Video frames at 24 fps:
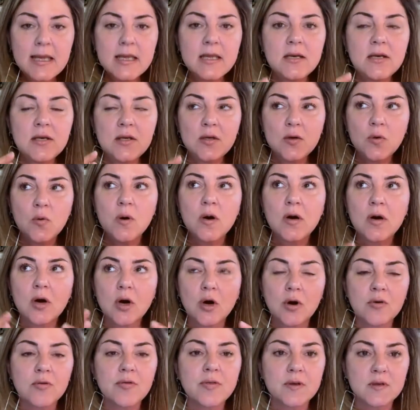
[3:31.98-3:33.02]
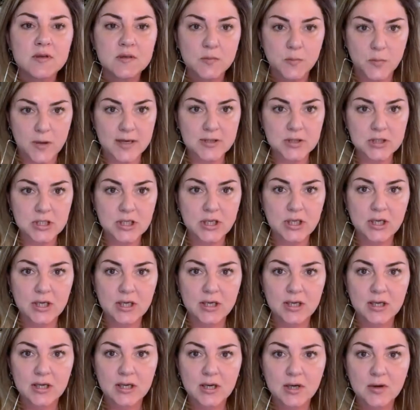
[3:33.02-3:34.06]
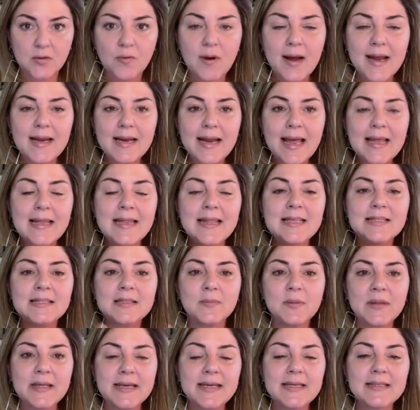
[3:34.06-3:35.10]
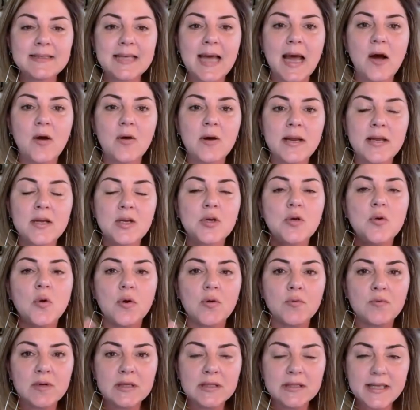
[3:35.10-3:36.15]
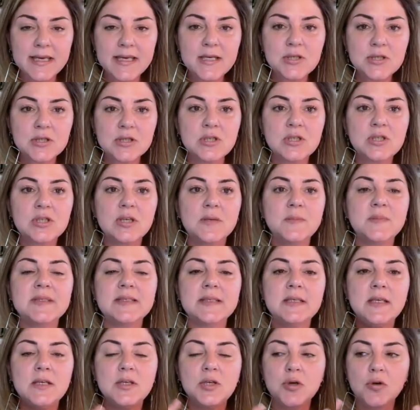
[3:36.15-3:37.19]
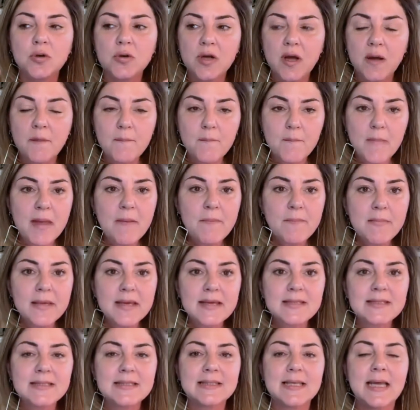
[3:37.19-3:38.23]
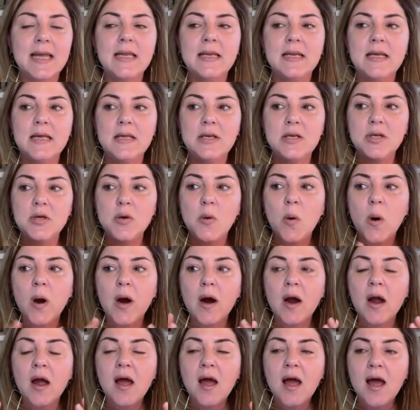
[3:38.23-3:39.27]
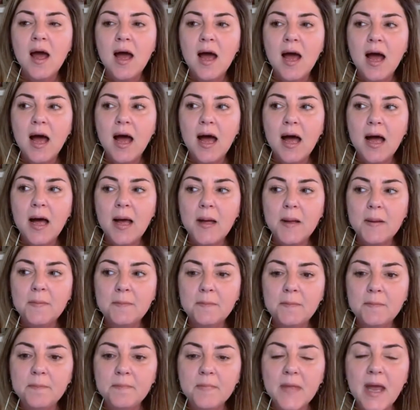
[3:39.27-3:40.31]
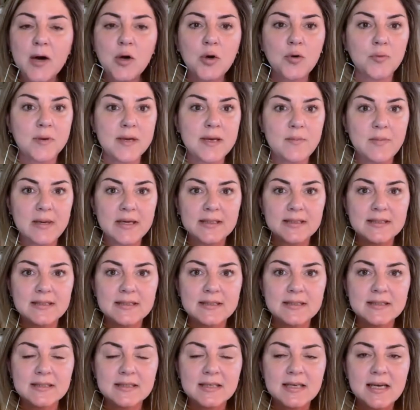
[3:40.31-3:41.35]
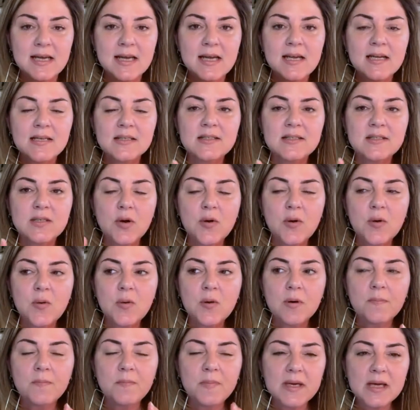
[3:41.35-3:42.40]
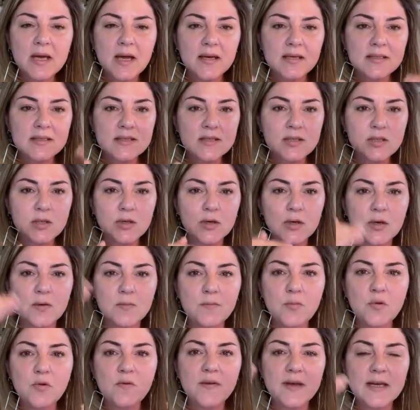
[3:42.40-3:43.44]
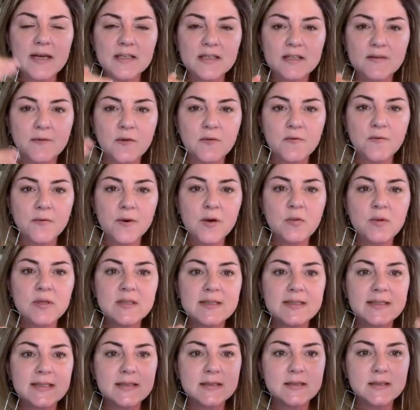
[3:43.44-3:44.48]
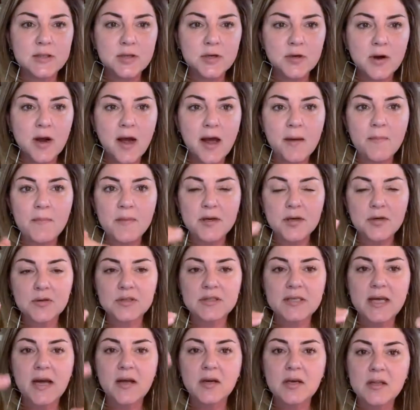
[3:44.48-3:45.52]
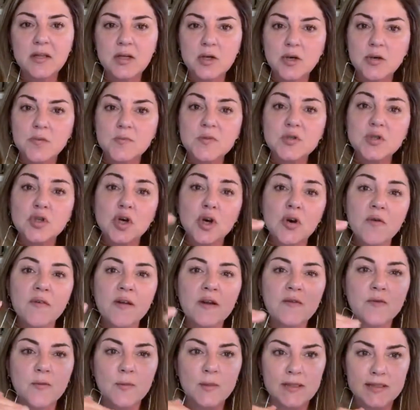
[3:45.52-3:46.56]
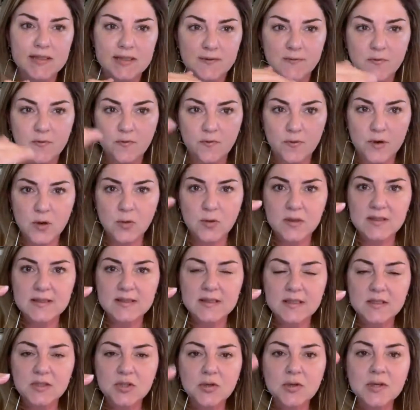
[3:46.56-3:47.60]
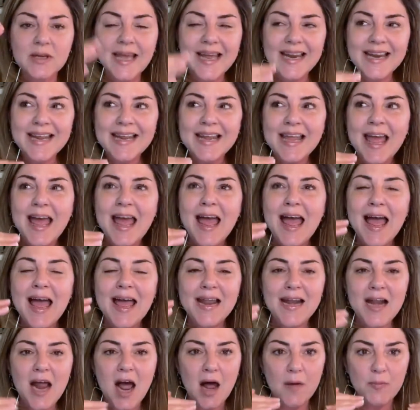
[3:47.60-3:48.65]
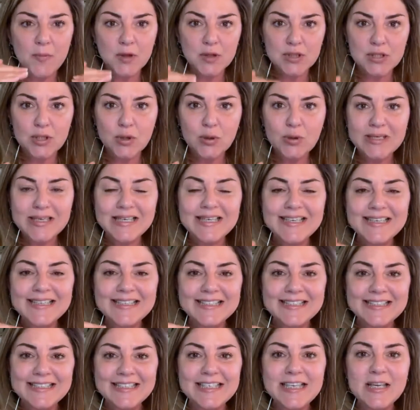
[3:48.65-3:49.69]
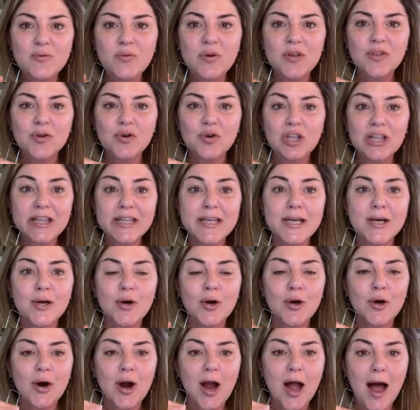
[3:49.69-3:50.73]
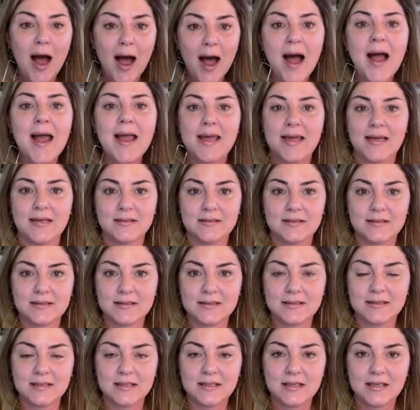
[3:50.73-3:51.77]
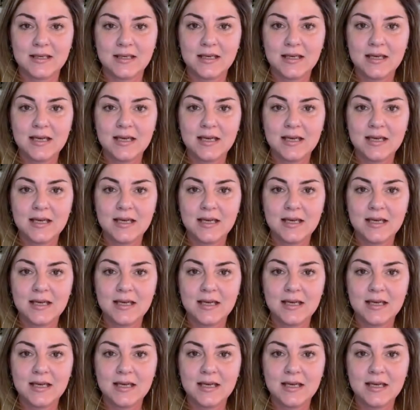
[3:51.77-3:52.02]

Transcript: in your earth expression, right? And this plays out in your relationships and in your commitments and in your agreements. So because you're moving at different frequencies and you're up and you're down and then you're observing from these different frequencies, you're getting an opportunity to see with clearer eyes